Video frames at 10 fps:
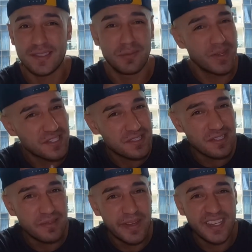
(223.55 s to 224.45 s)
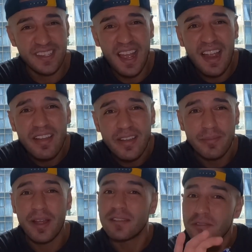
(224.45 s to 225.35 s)
So make sure you make a diary
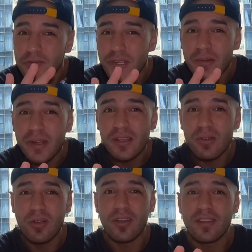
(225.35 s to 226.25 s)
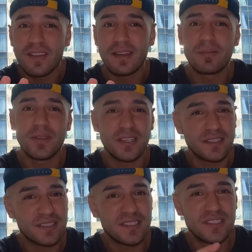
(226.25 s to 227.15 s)
about 3-week quarantine,
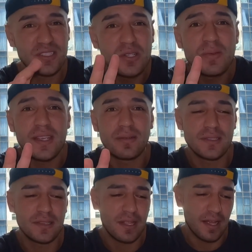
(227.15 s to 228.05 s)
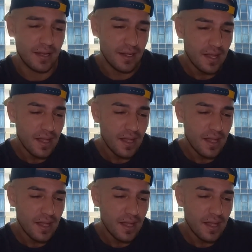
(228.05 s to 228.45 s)
because 2 weeks was a lot.